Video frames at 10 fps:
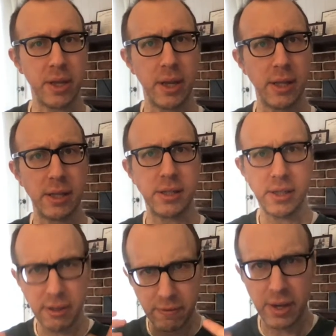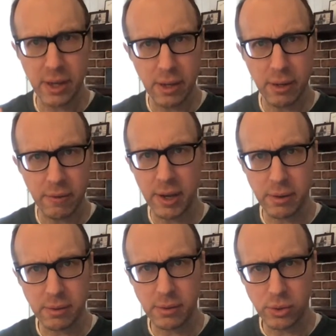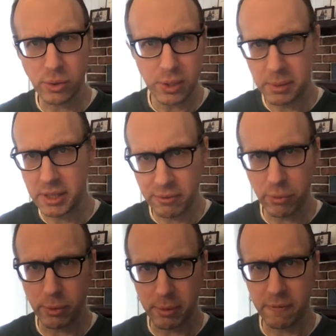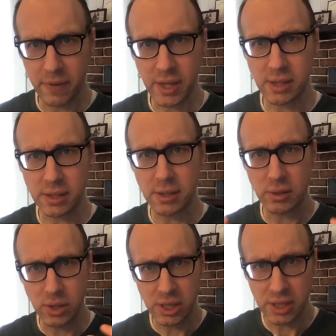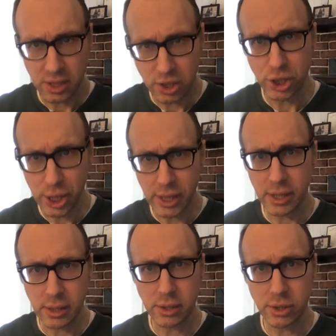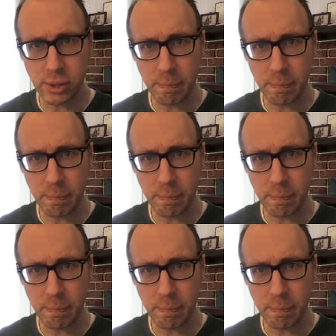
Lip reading: And let's see if I do something different with my face, does this change,